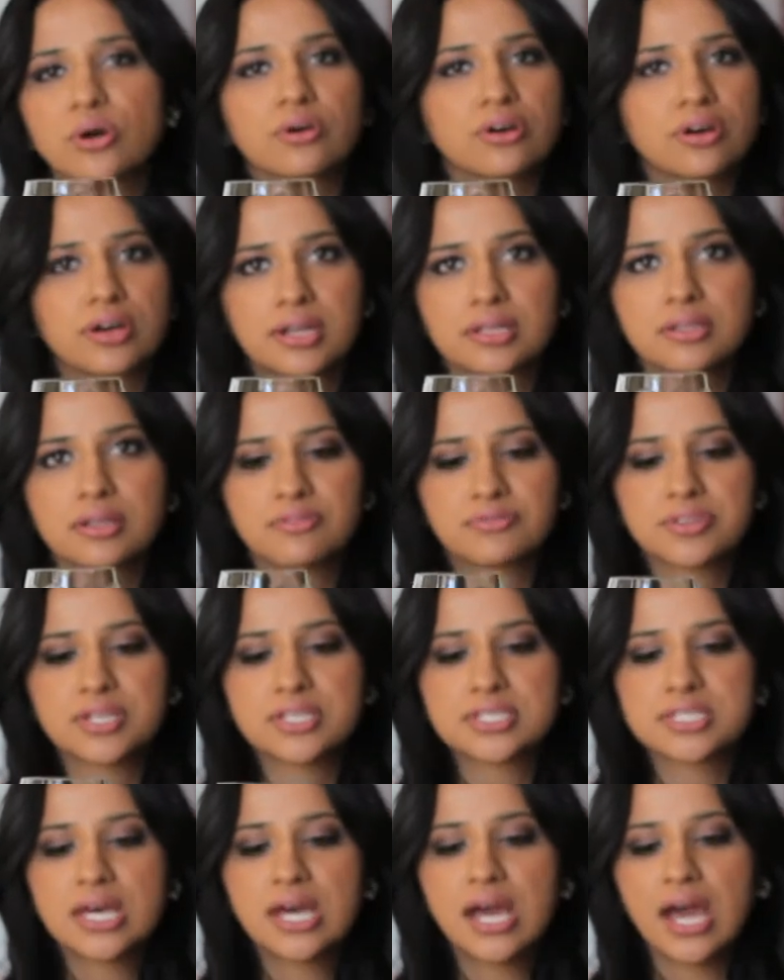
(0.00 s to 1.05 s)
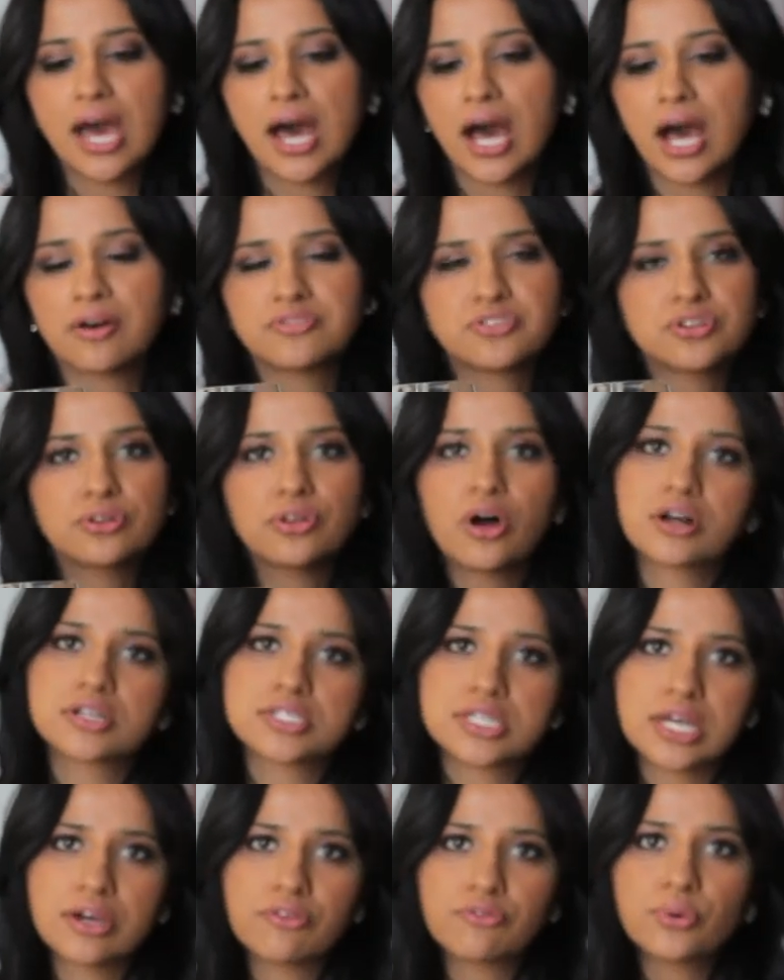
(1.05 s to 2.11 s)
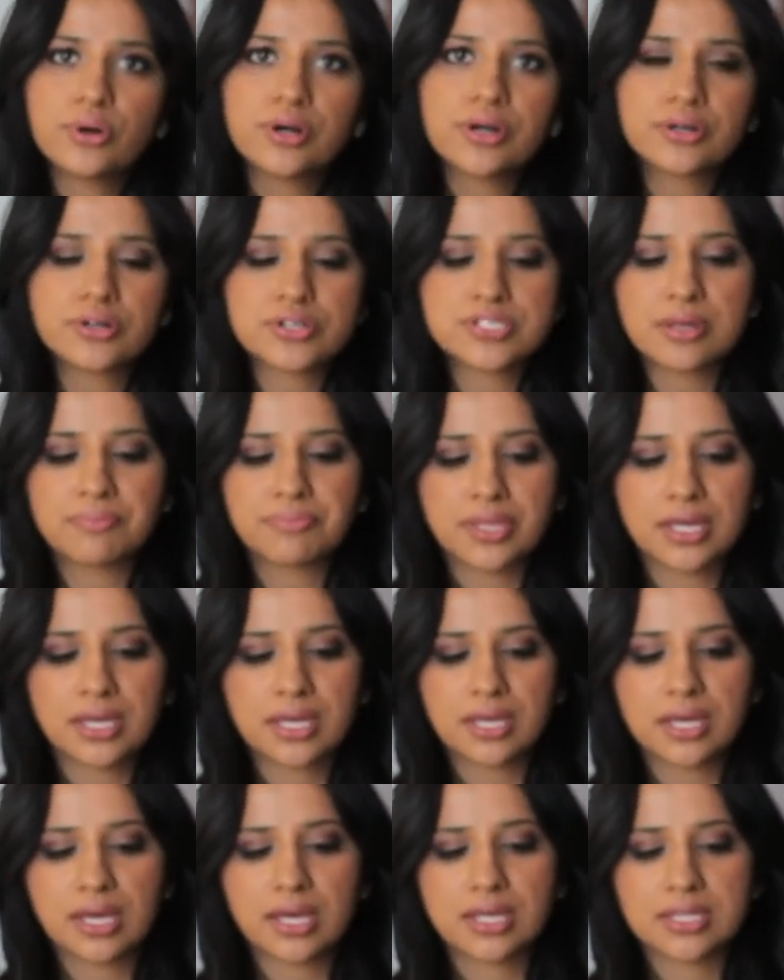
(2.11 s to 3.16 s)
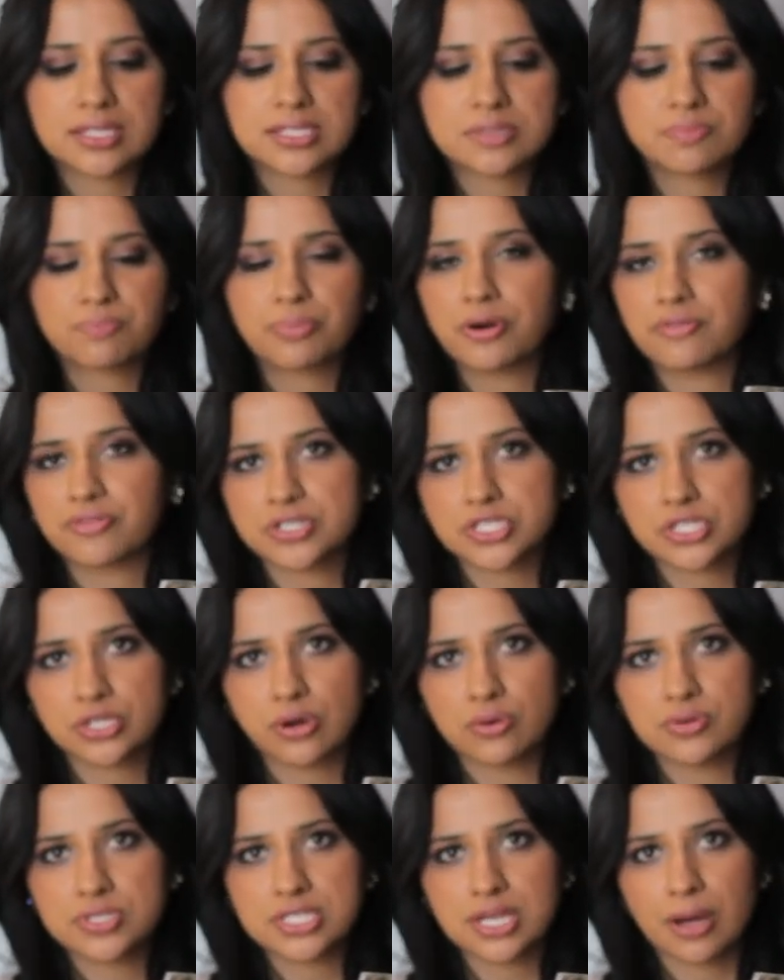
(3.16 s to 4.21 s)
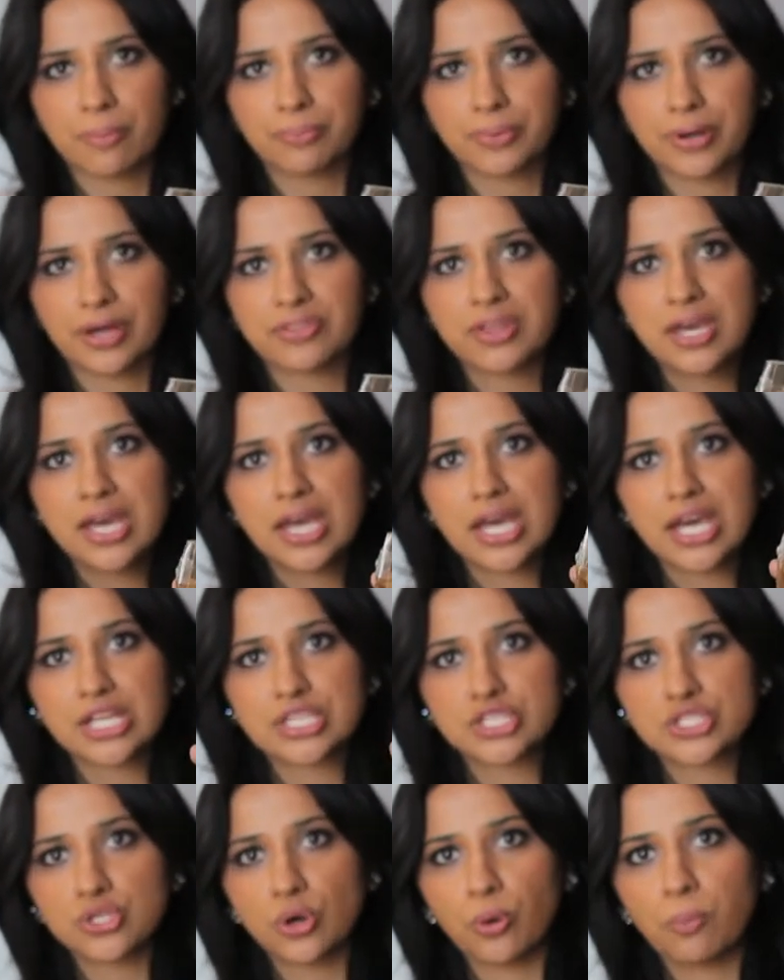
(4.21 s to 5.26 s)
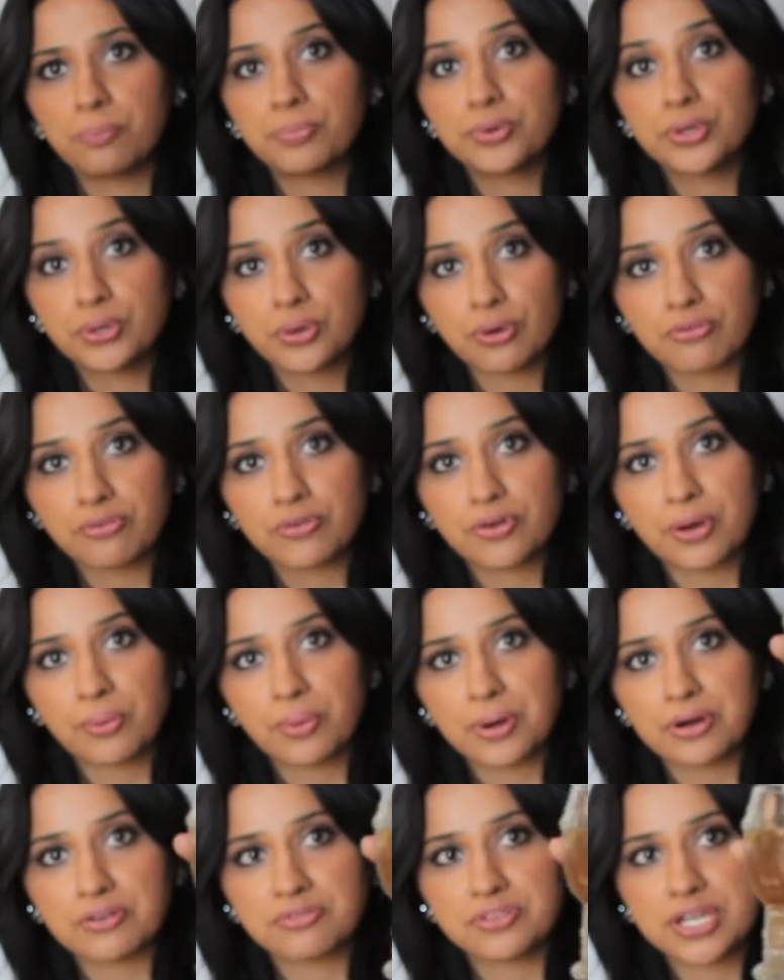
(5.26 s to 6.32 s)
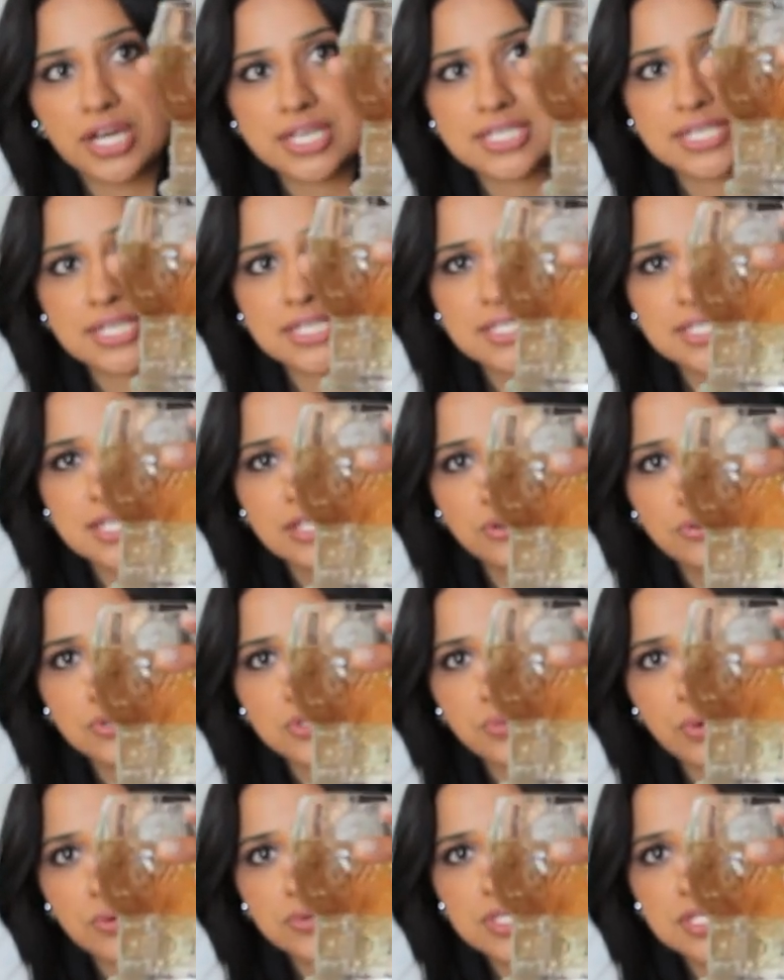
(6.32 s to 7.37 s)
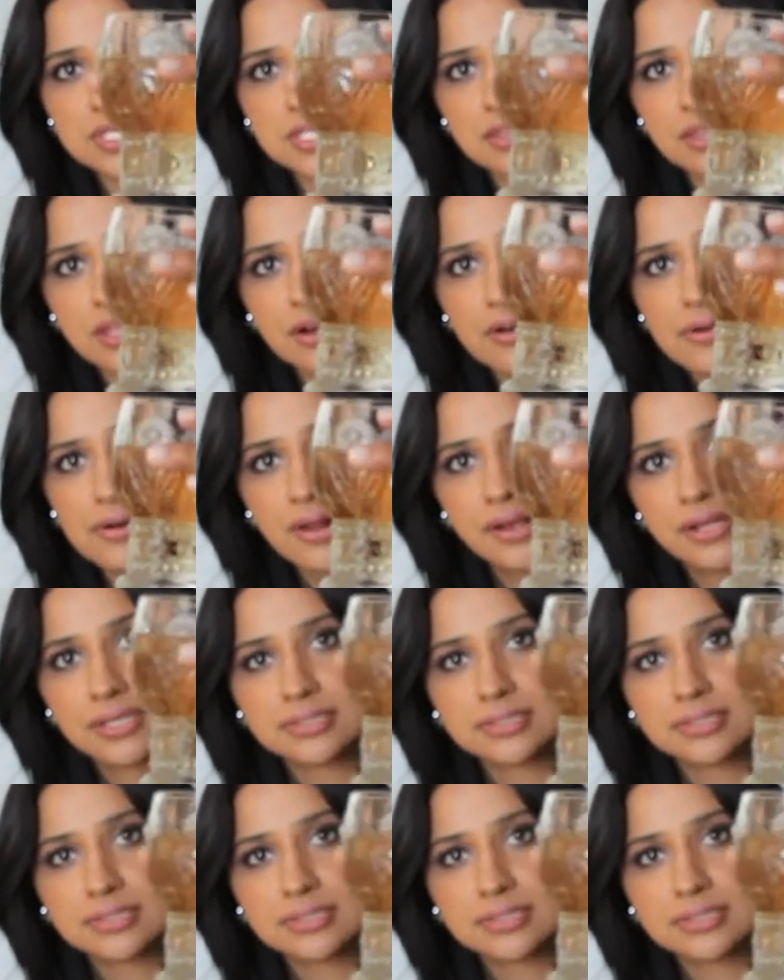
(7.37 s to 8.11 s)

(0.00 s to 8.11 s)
so good. I love this after a long day of work or something. It's perfect to cozy up with. It's so beautiful. I wonder if you guys can see those roses in there.